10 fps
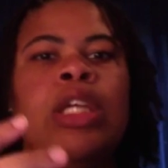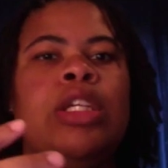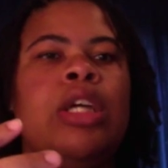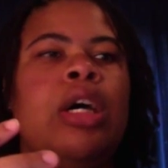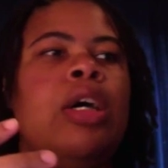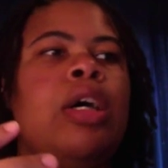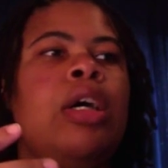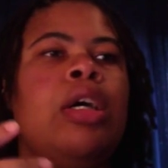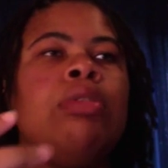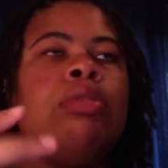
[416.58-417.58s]

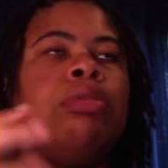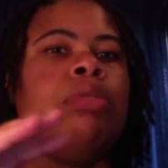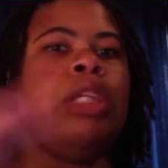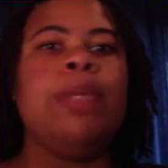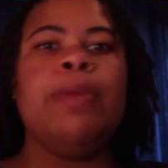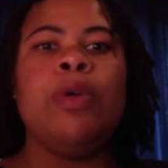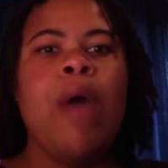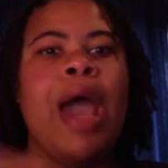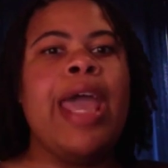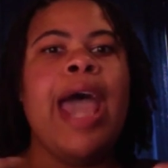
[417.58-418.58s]
uh, keep it
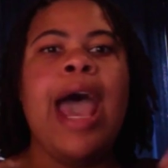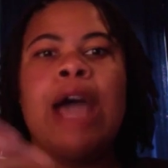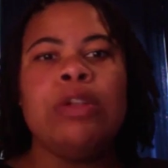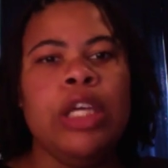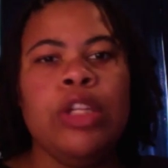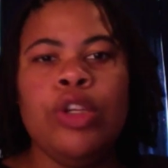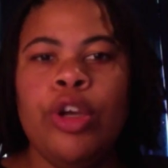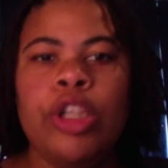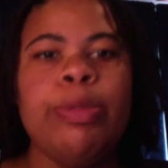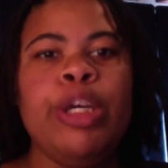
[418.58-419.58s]
quiet. I'll tell the
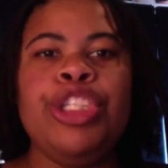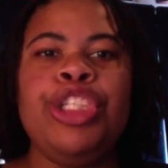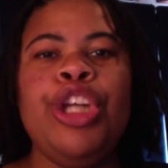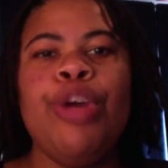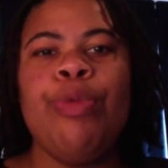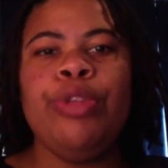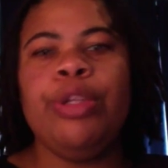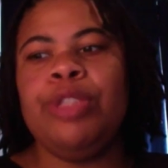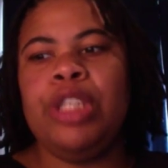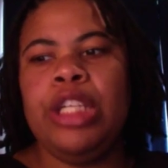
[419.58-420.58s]
girls because she don't want
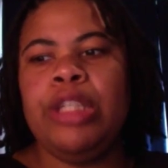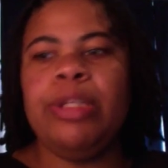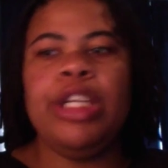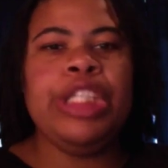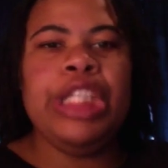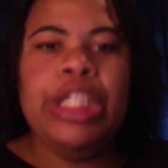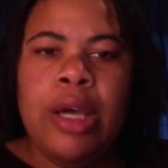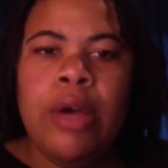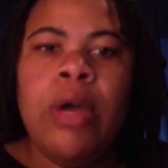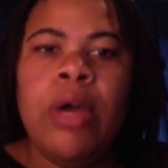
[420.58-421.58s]
them judging because she know